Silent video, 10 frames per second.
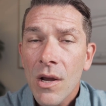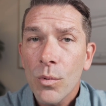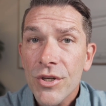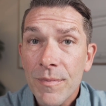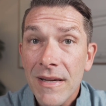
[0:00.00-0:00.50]

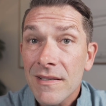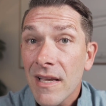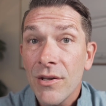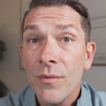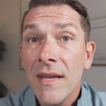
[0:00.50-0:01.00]
which means
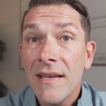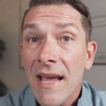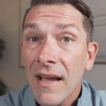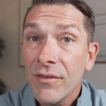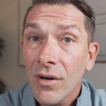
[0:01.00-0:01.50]
that you need to
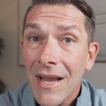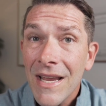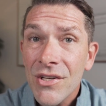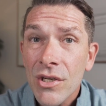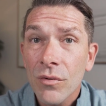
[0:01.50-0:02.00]
have your
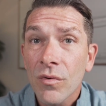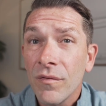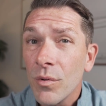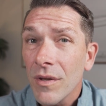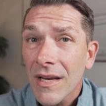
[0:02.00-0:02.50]
agent
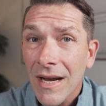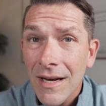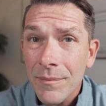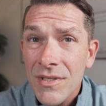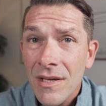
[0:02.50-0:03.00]
review the
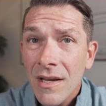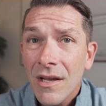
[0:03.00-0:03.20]
comps.